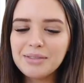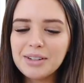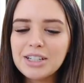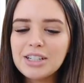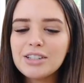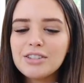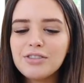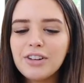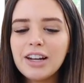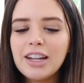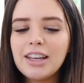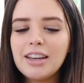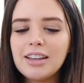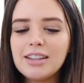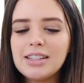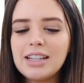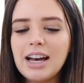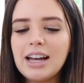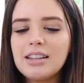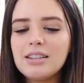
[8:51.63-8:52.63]
which is funny
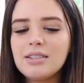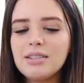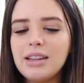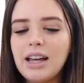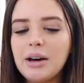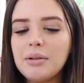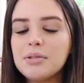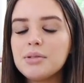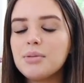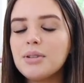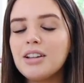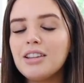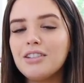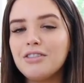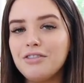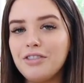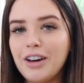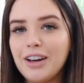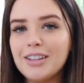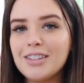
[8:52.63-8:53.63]
because that was one of the
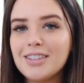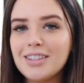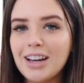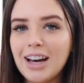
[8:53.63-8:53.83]
first